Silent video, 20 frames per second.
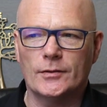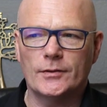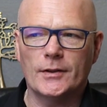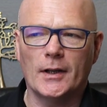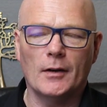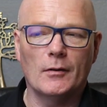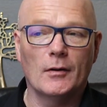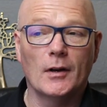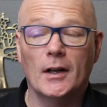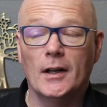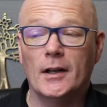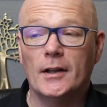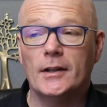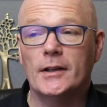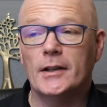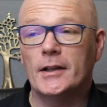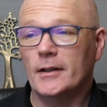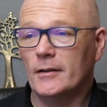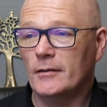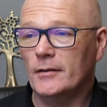So
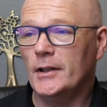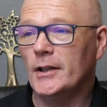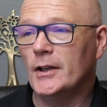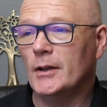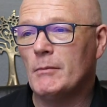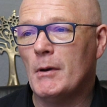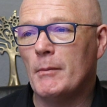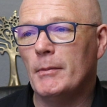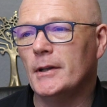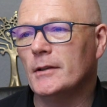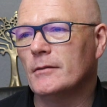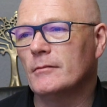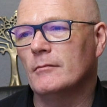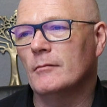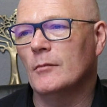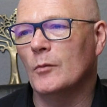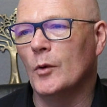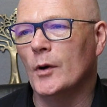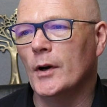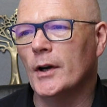you can you can maybe
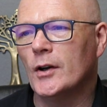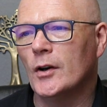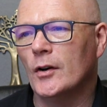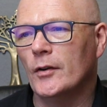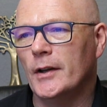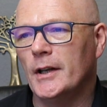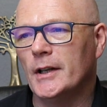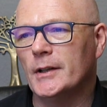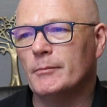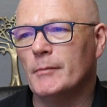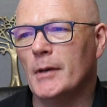work on this,